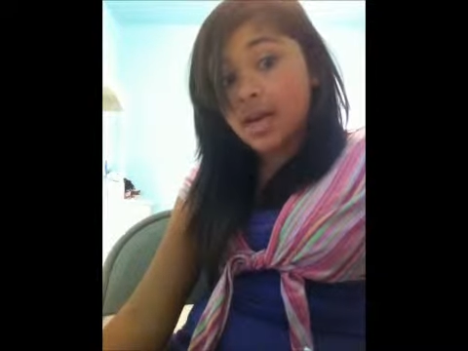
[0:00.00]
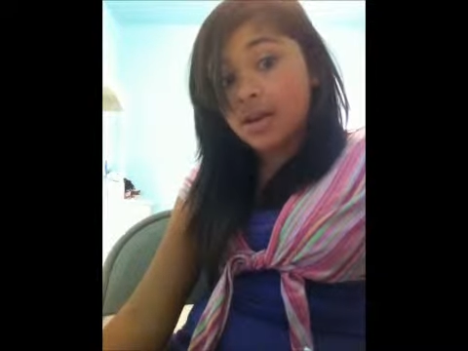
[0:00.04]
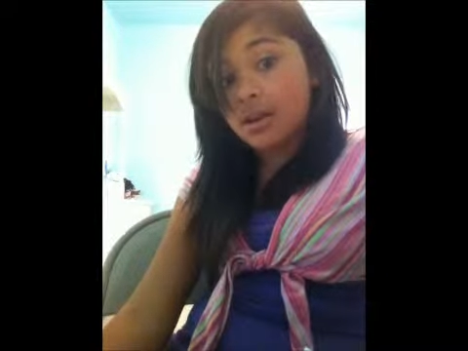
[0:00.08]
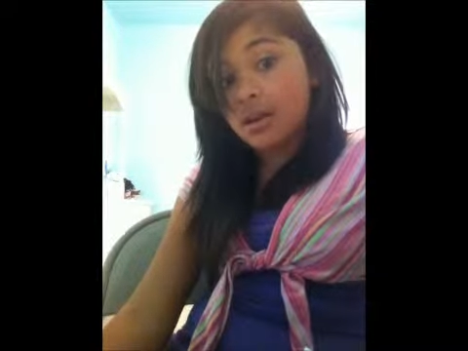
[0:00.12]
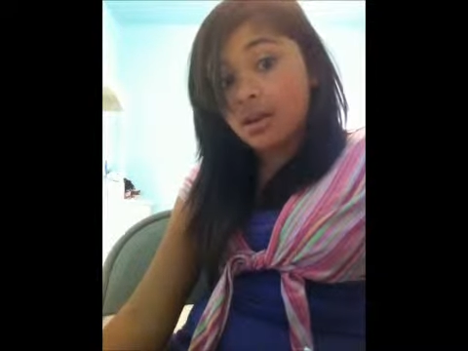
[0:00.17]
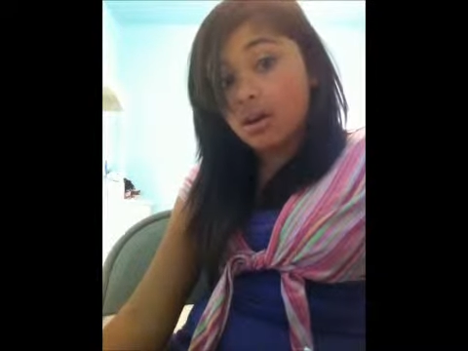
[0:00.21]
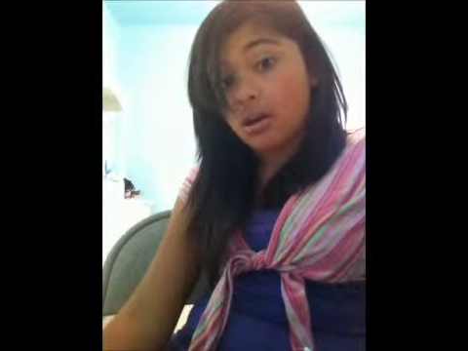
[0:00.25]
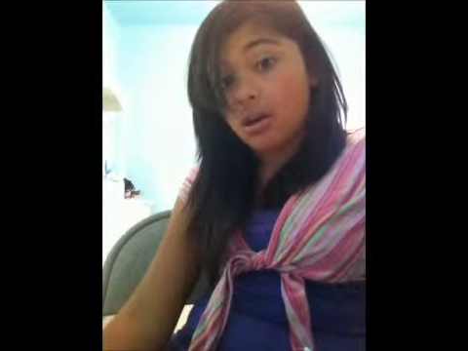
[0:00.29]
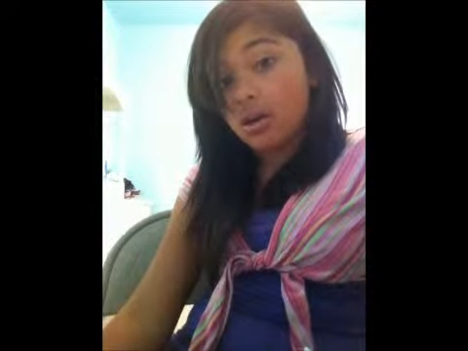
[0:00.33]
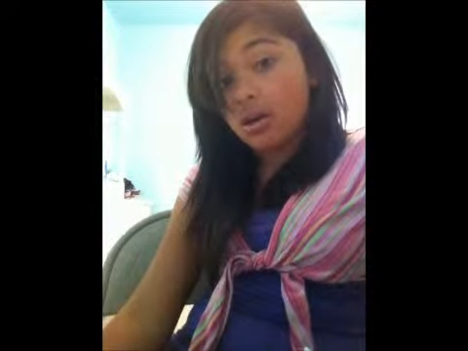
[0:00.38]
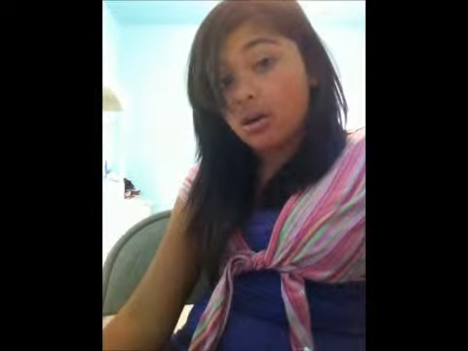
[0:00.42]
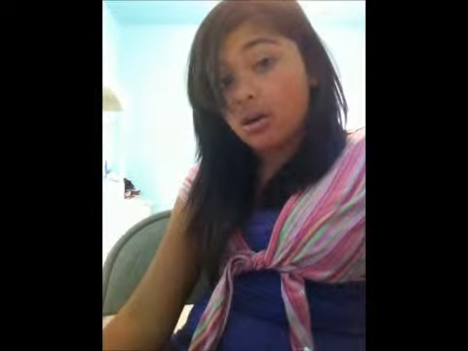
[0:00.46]

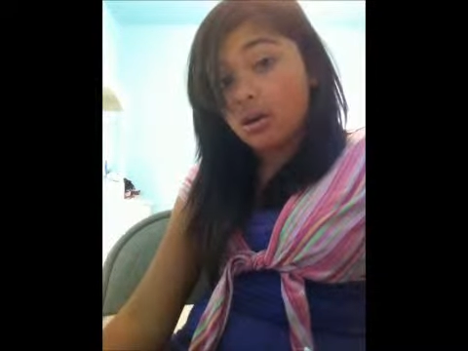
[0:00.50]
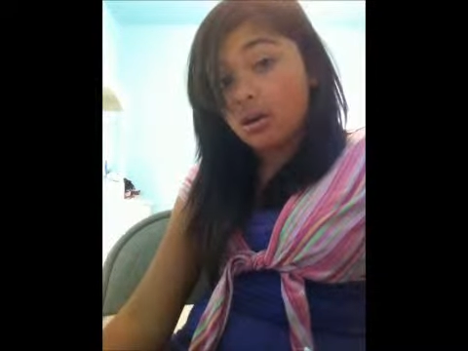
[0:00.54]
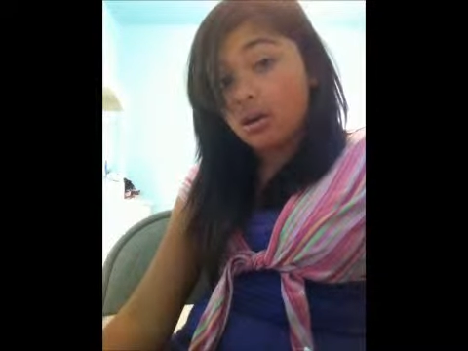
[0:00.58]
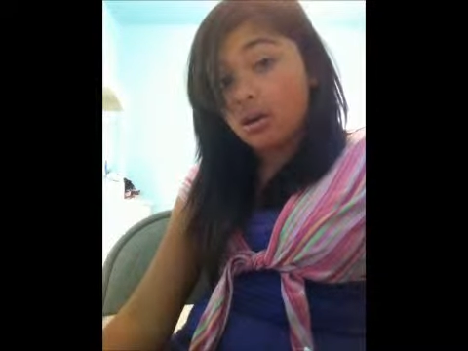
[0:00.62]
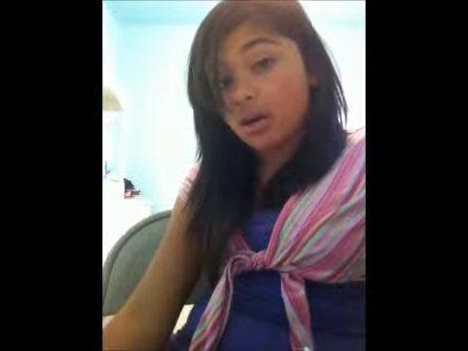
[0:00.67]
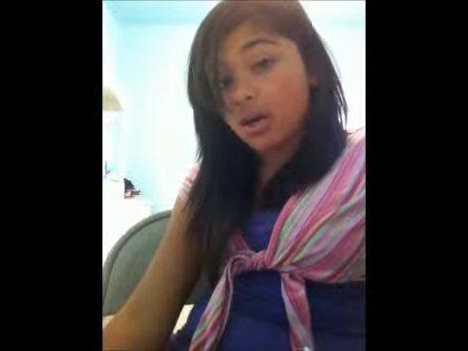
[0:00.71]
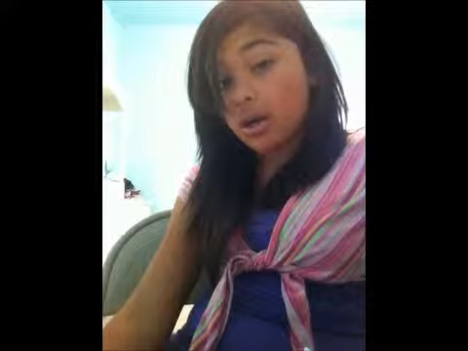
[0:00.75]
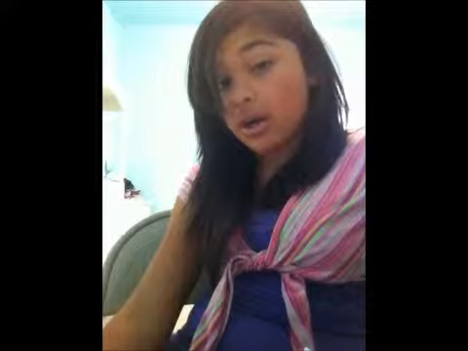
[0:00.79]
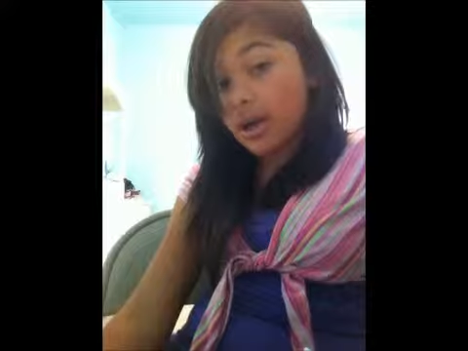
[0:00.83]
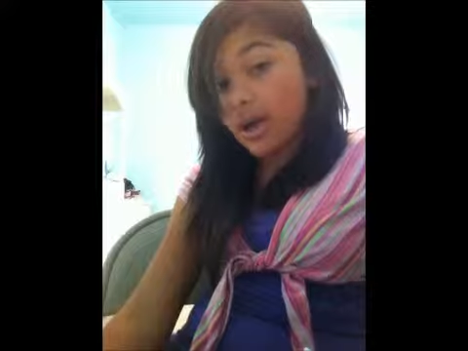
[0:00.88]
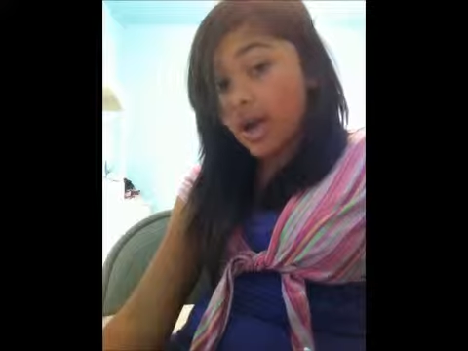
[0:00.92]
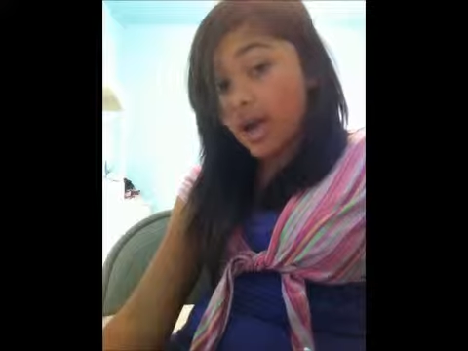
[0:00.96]
at all
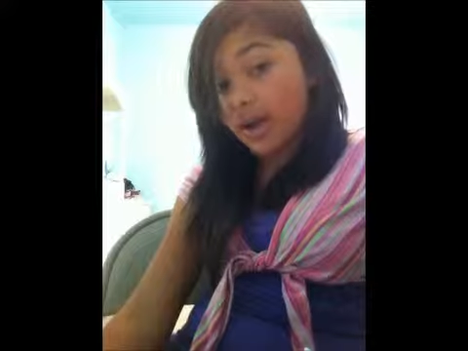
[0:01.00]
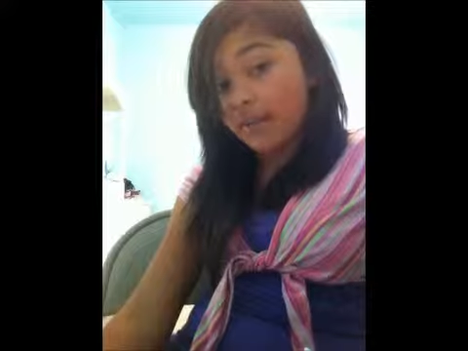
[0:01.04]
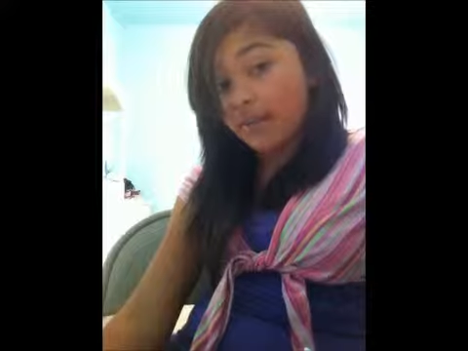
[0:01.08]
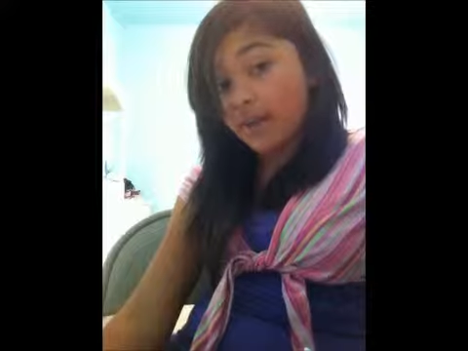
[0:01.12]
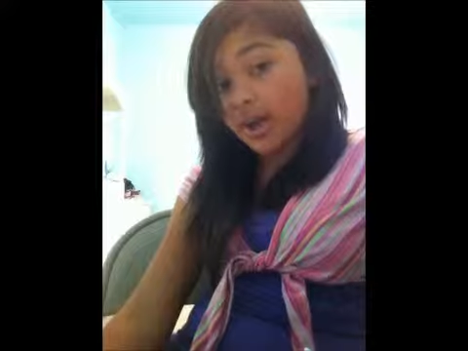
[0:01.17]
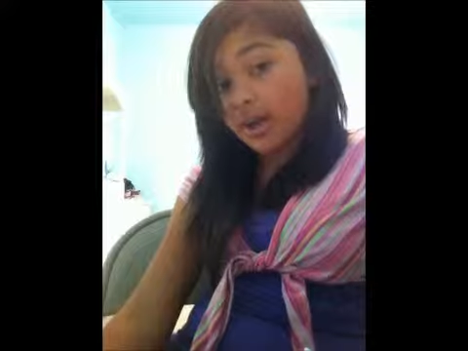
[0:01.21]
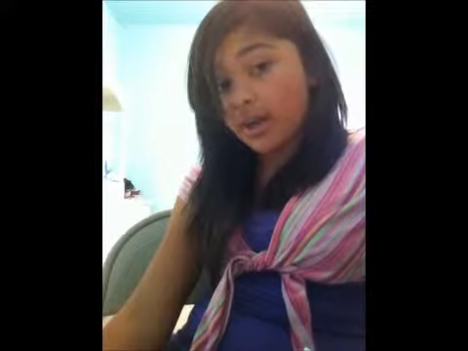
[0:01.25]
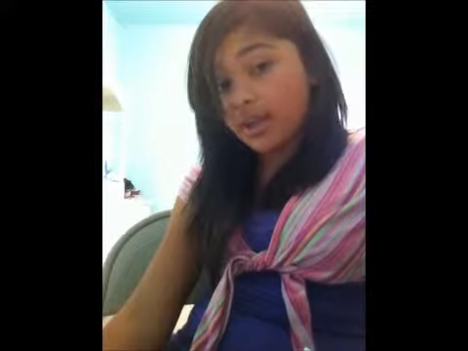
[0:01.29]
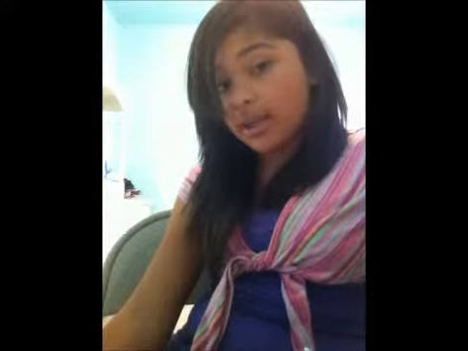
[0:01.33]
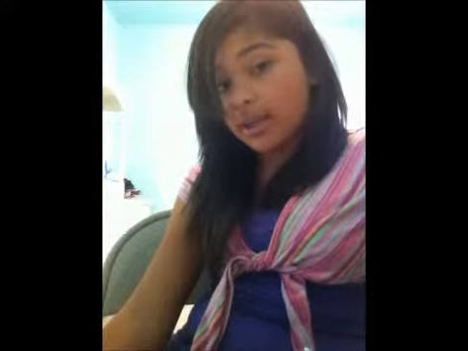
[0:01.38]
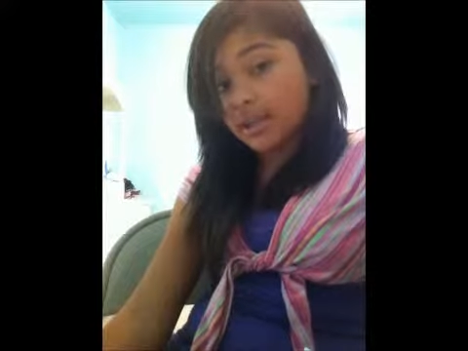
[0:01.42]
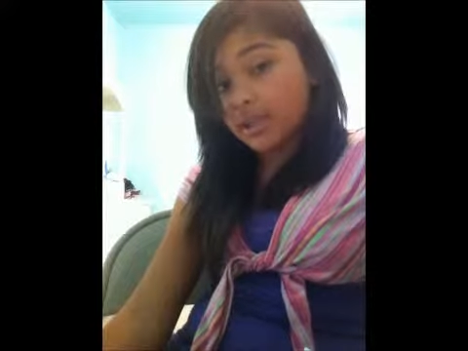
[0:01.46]
or have
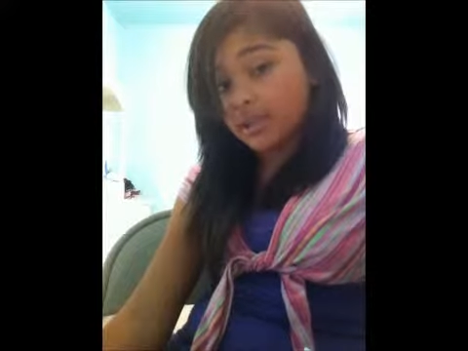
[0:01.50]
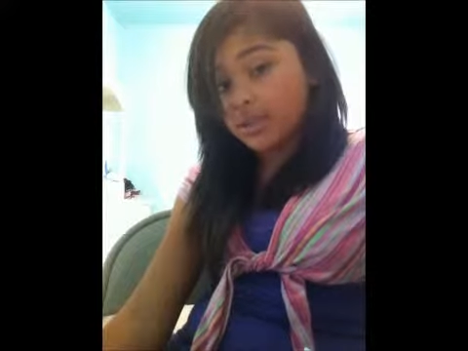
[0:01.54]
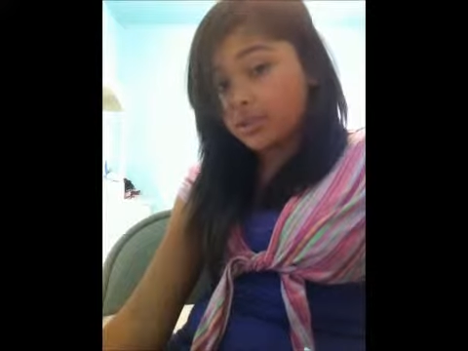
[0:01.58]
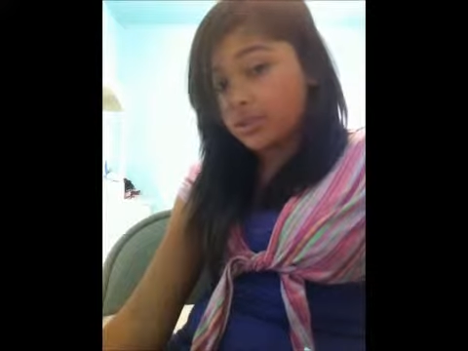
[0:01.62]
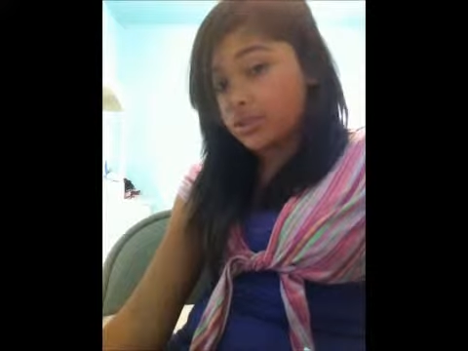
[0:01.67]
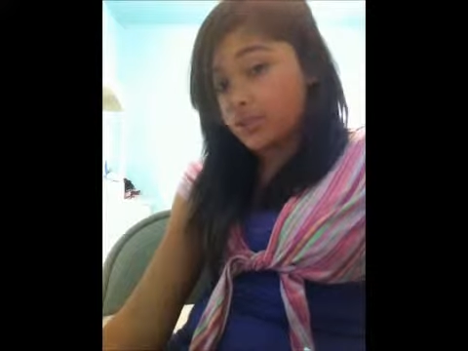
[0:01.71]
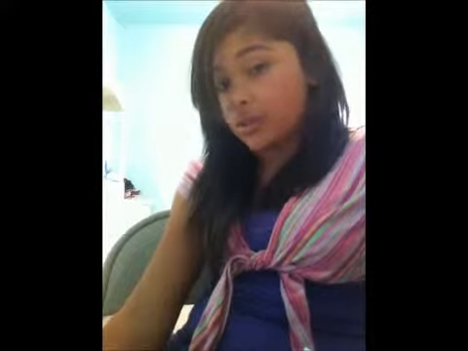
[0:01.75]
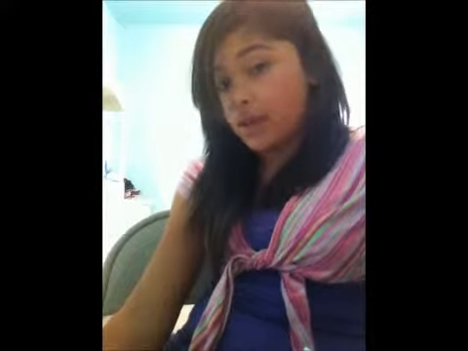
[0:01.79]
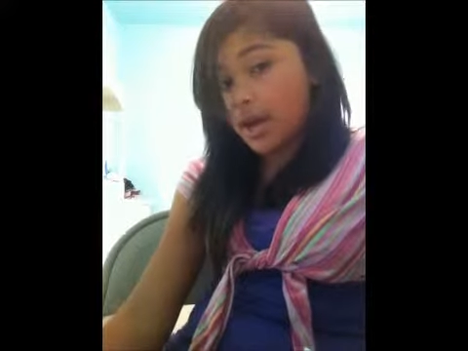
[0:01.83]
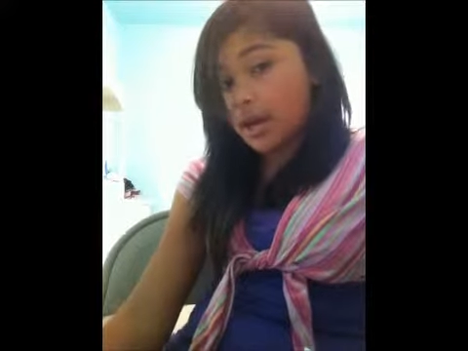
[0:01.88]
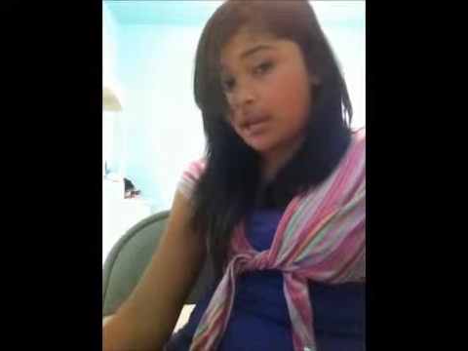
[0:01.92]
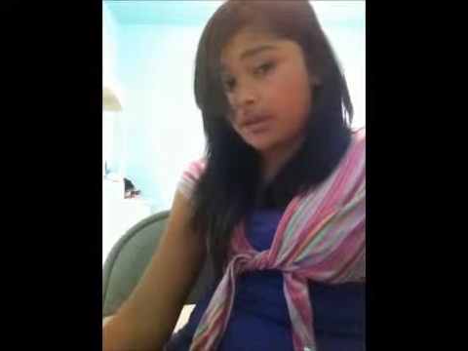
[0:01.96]

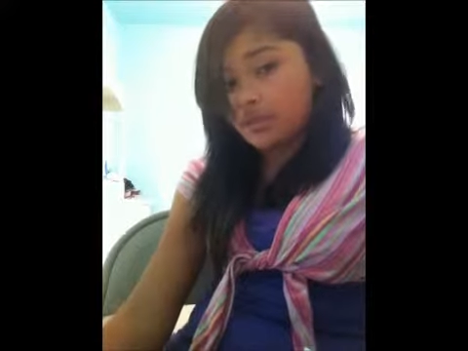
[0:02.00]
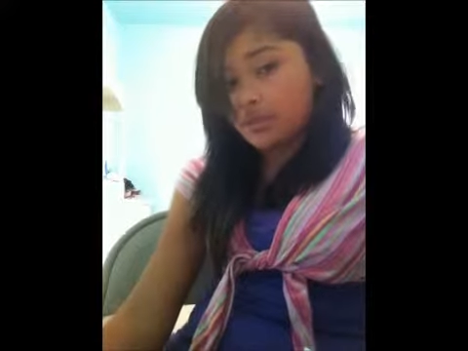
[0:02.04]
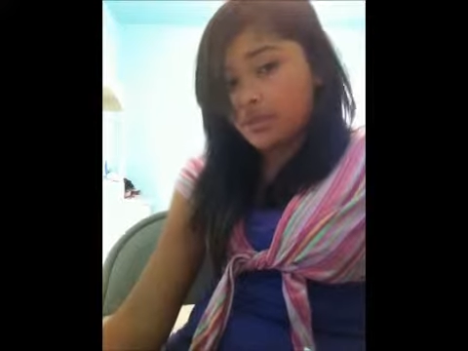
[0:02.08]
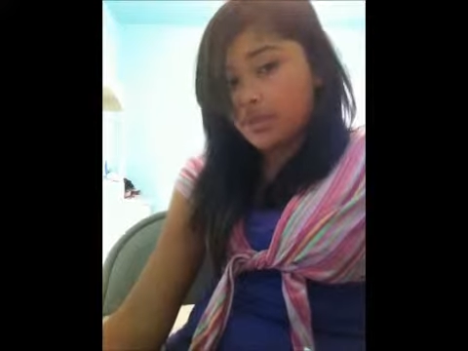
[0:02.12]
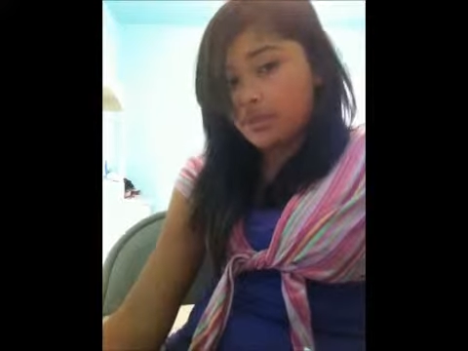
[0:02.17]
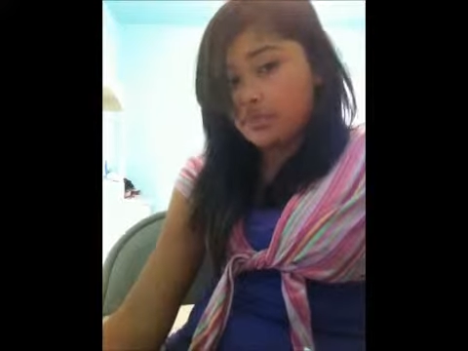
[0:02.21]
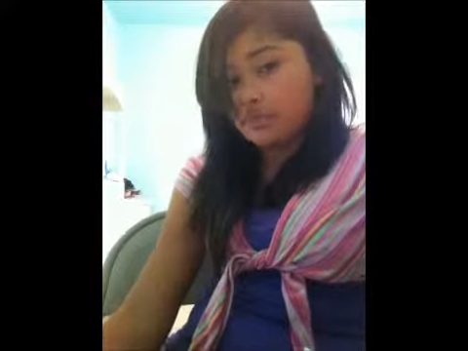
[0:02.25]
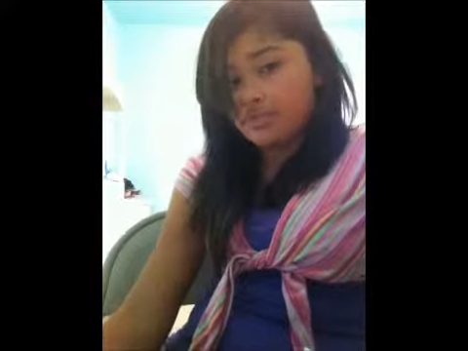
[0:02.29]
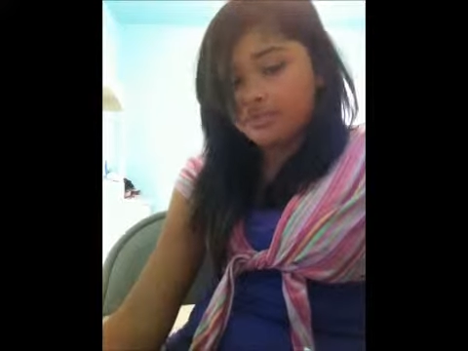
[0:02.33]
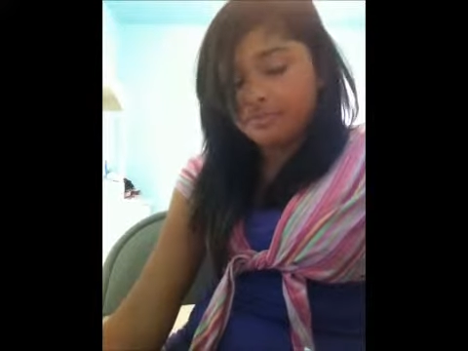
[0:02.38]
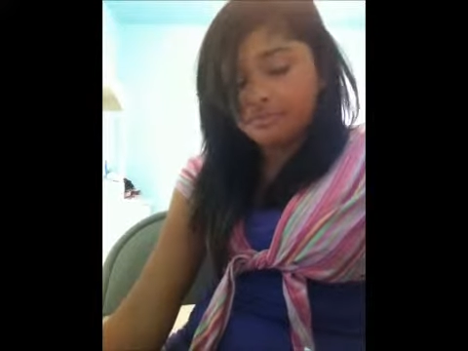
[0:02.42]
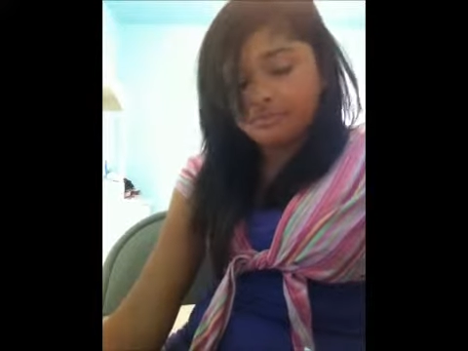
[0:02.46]
eyelashes, so I don't
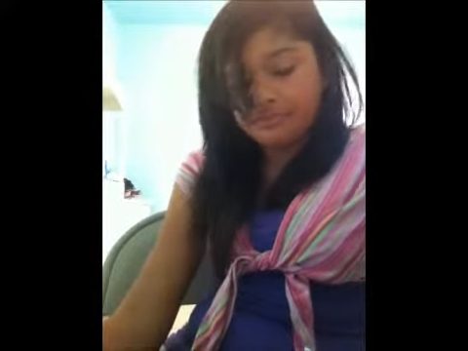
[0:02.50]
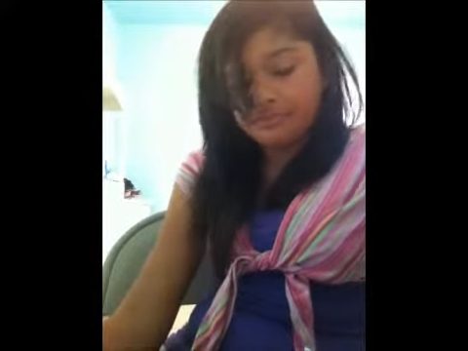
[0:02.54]
know.